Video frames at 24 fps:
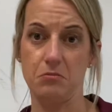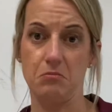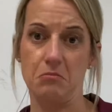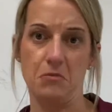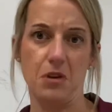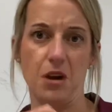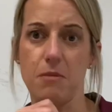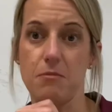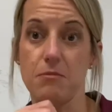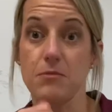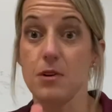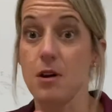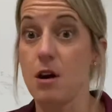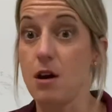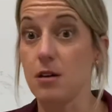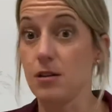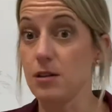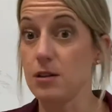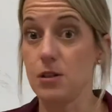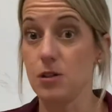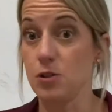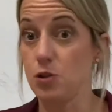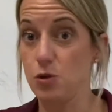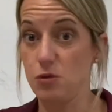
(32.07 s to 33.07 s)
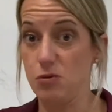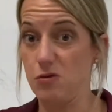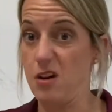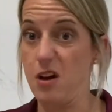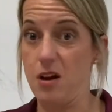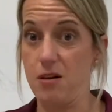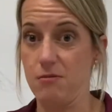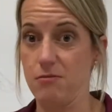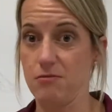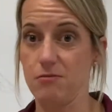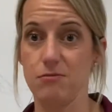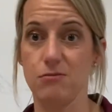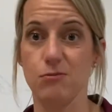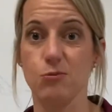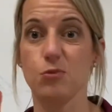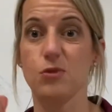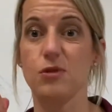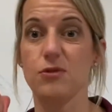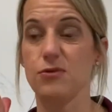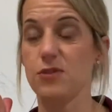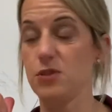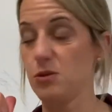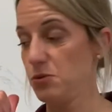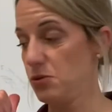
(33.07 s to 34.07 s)
I'm not going to do that.
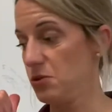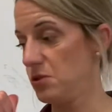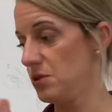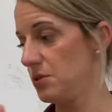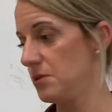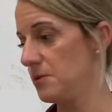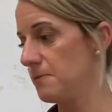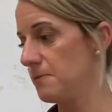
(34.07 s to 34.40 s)
Refuse.